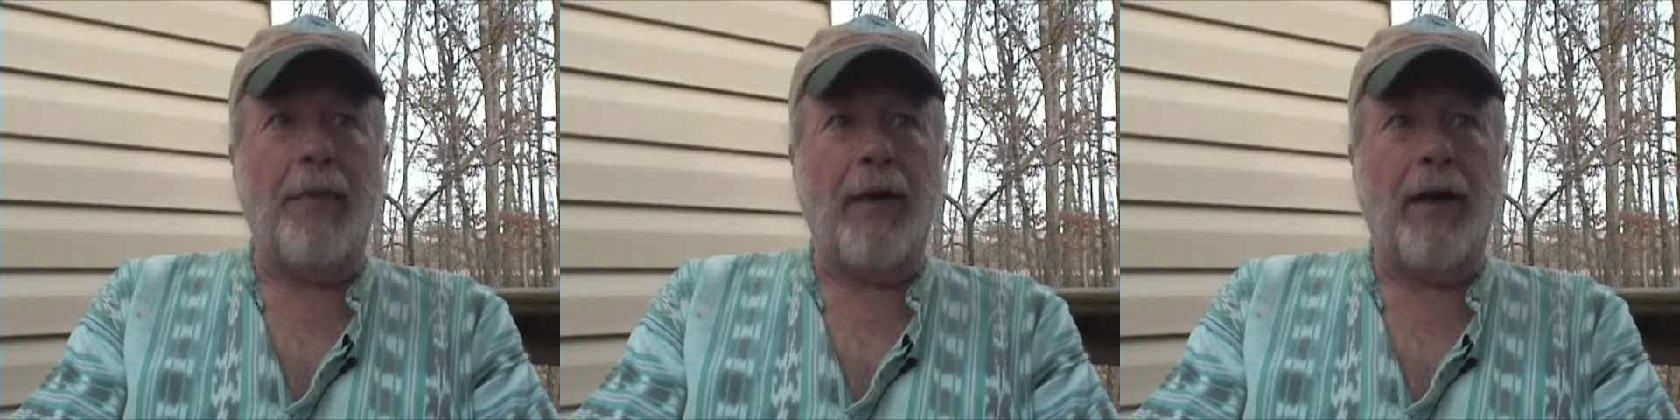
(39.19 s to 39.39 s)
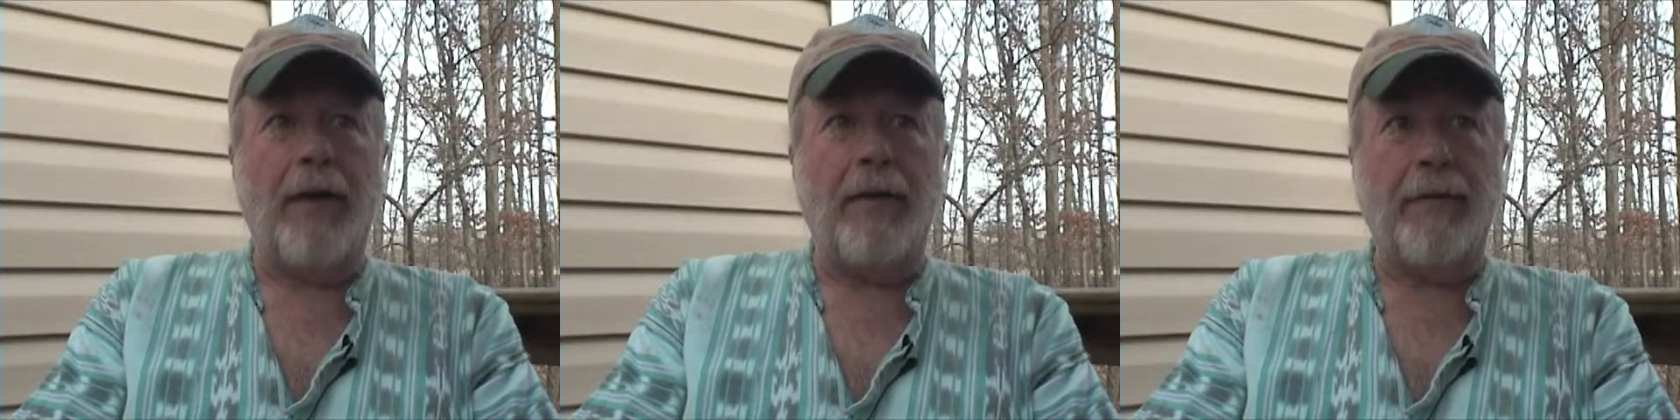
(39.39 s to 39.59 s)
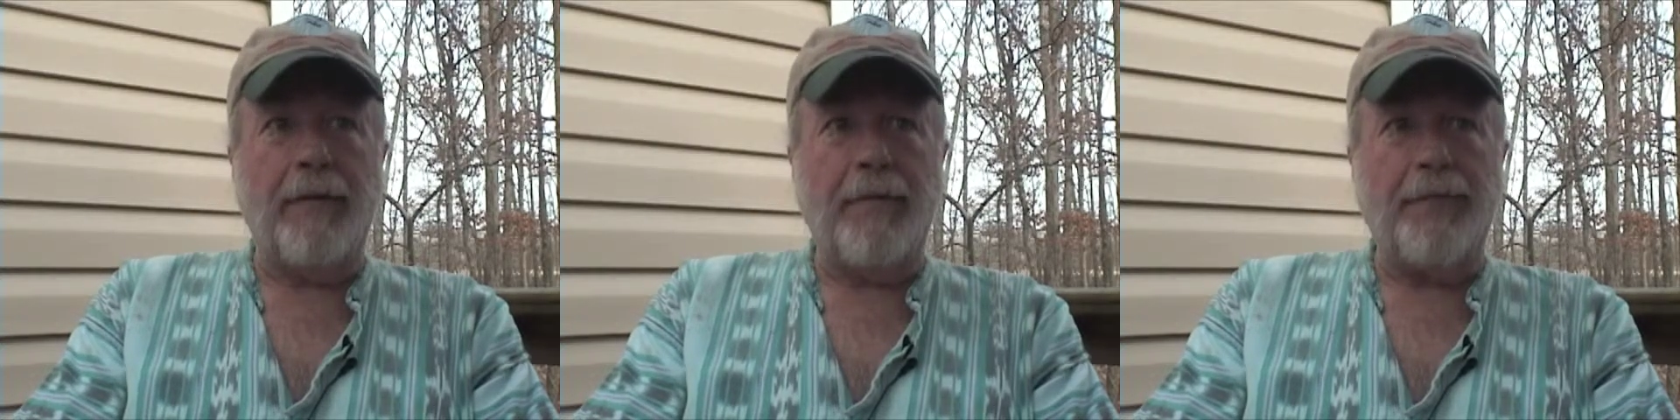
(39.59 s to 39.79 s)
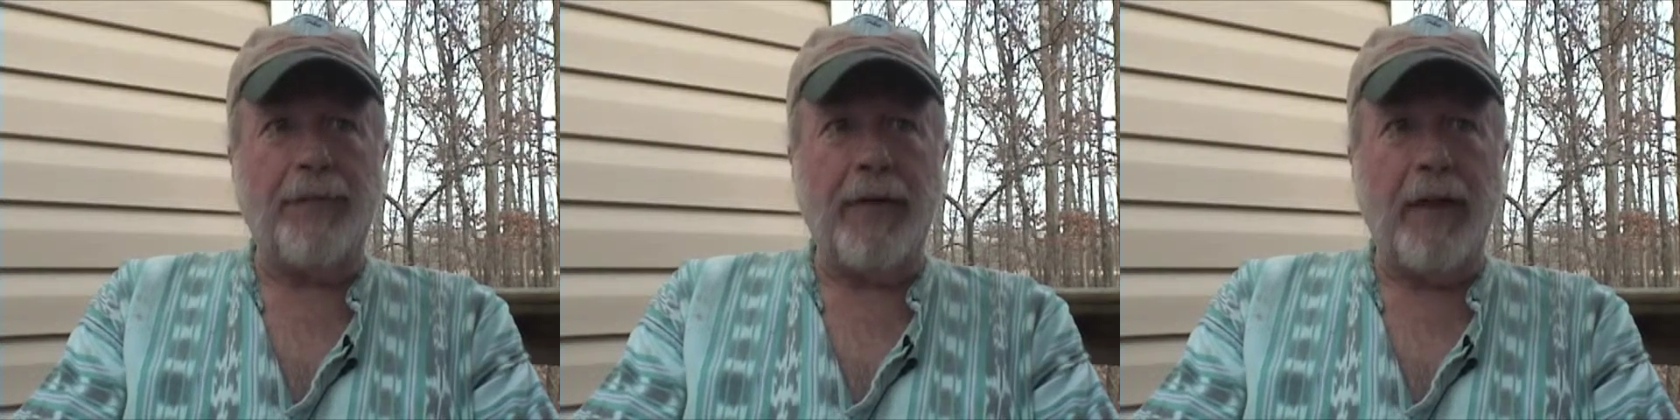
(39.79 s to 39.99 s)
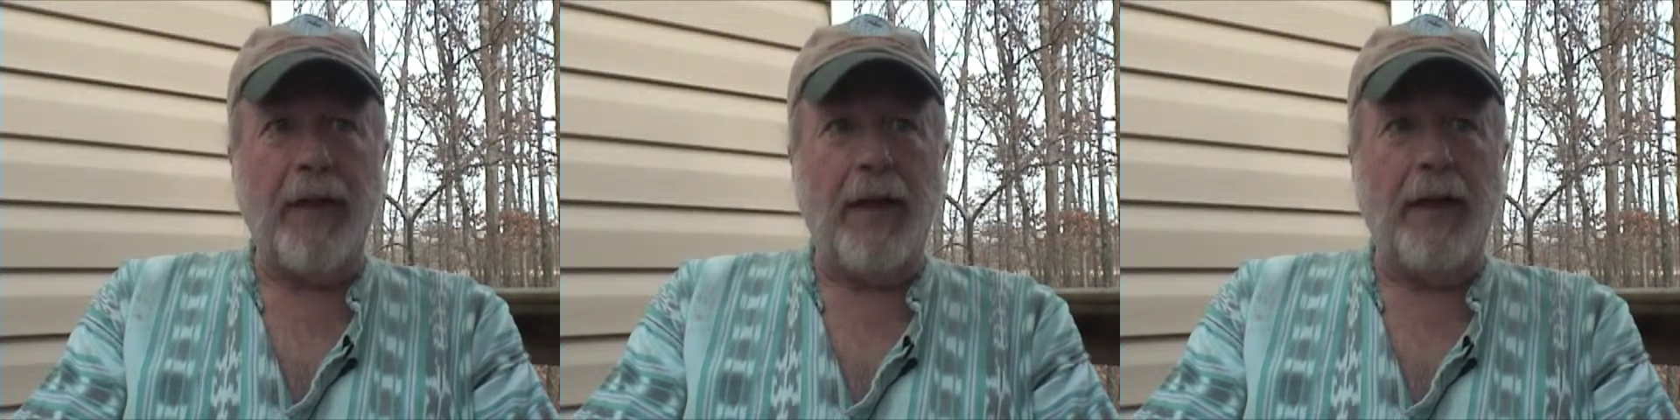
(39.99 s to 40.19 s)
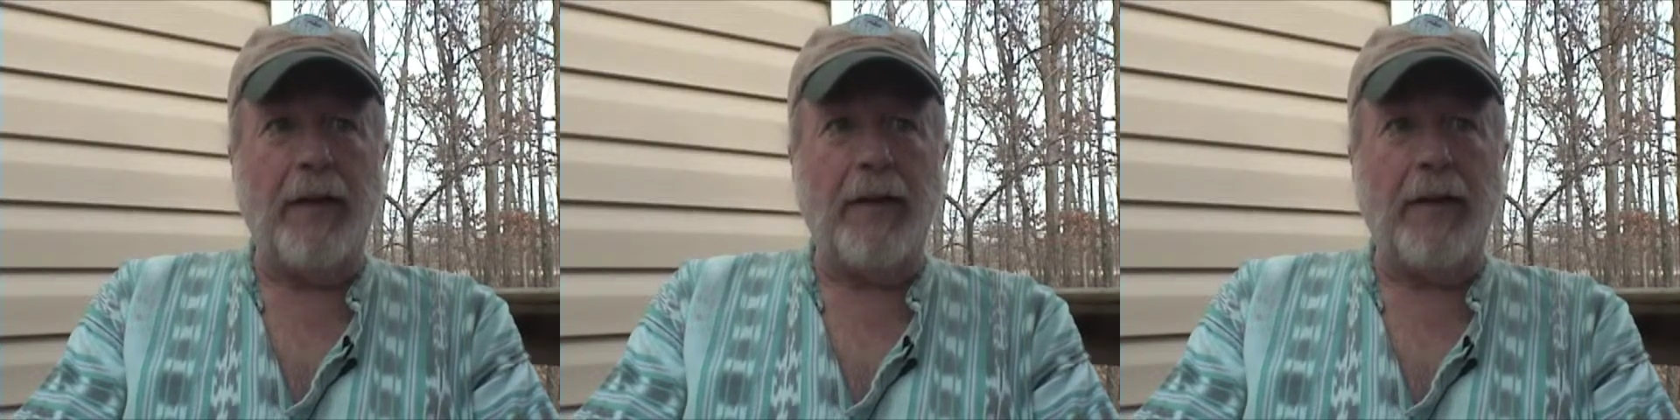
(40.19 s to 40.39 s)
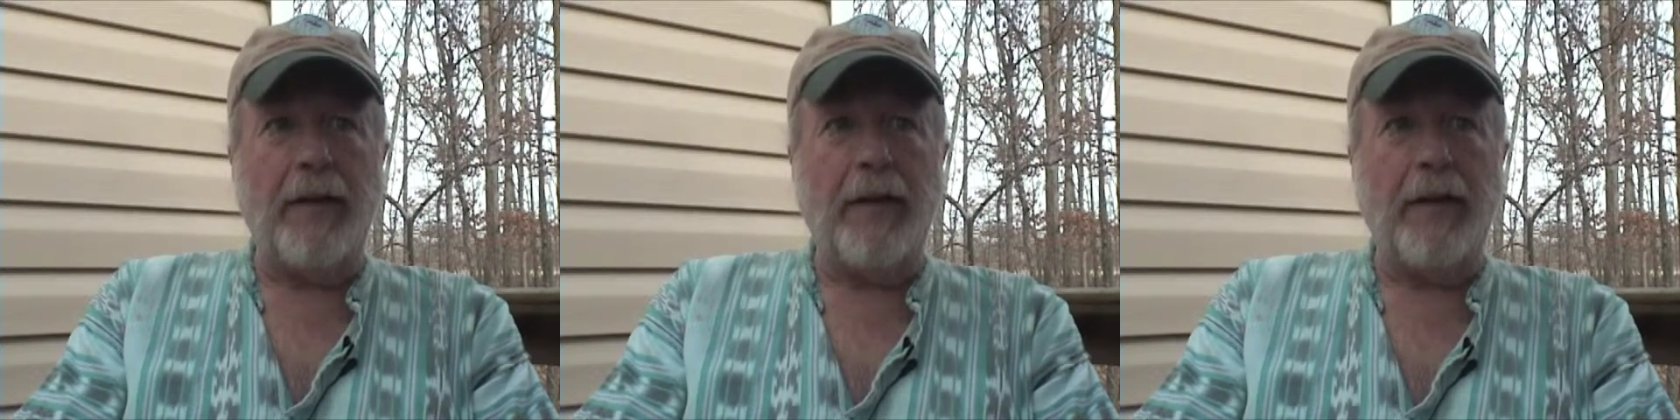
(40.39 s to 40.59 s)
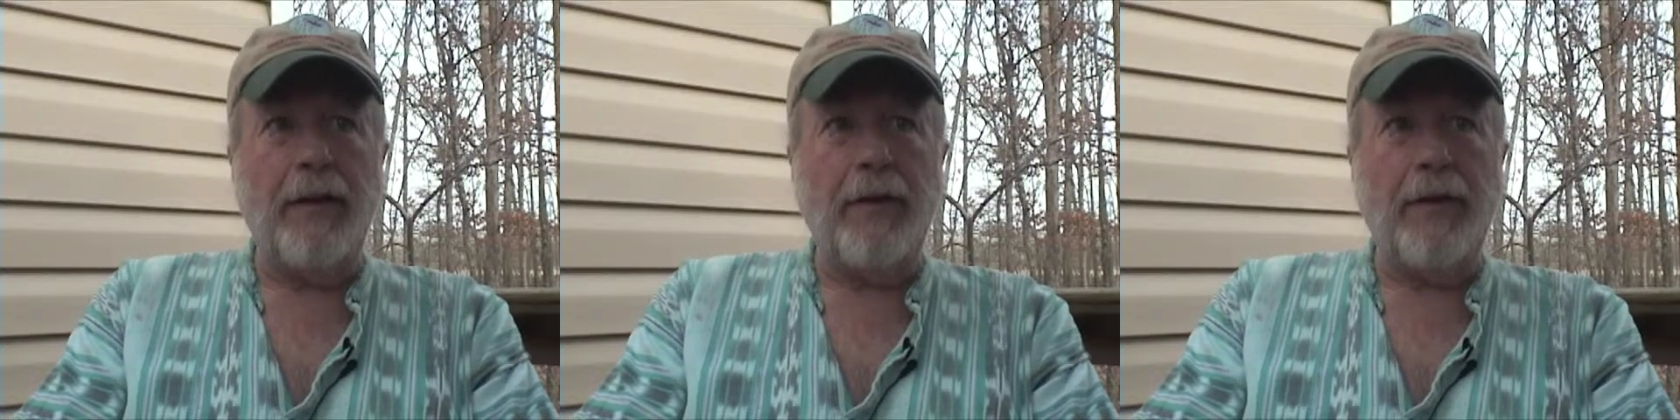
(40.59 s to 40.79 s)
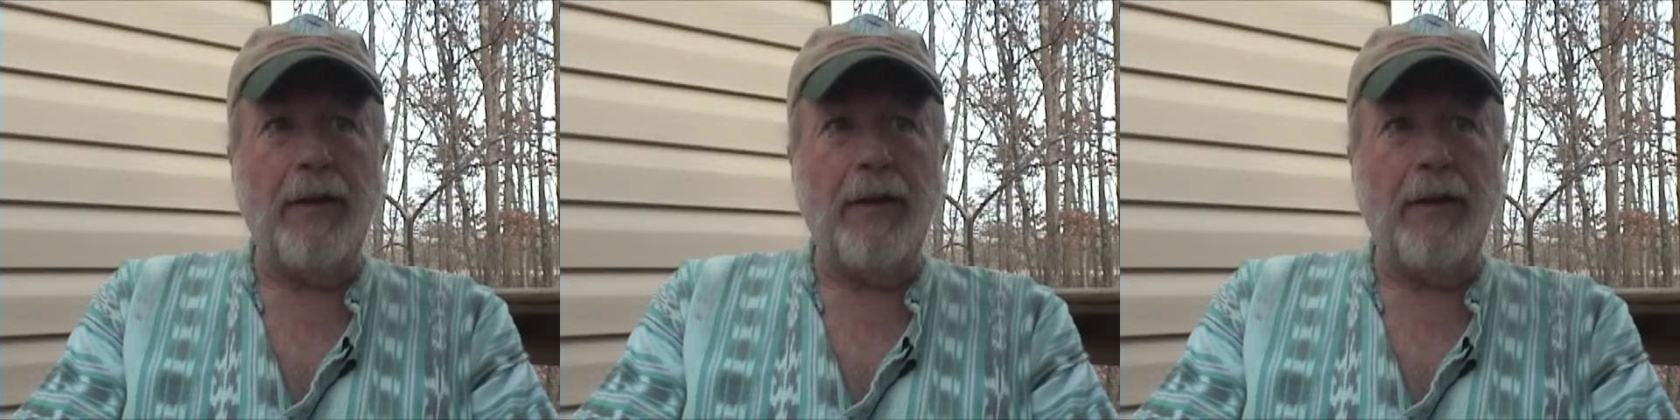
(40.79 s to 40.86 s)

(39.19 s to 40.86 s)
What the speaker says: But in